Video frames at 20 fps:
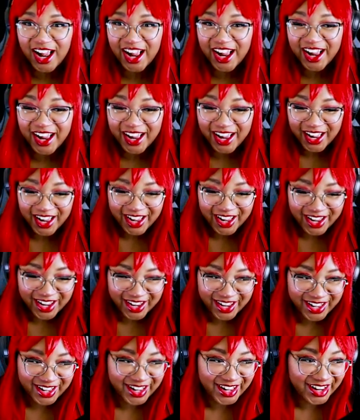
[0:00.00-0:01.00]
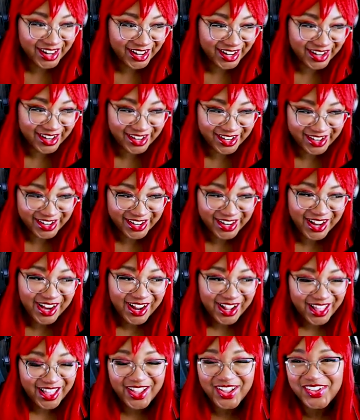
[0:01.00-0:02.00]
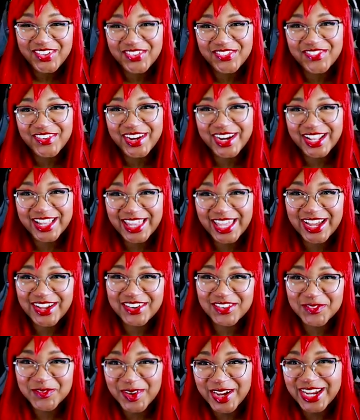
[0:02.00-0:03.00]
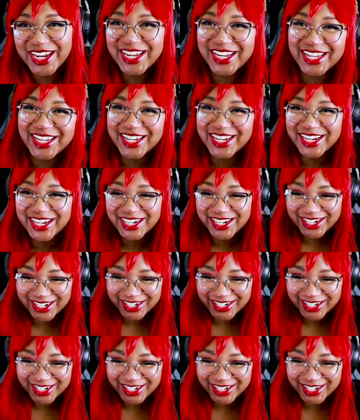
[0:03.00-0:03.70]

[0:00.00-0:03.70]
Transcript: Go. That was very loud in my ear.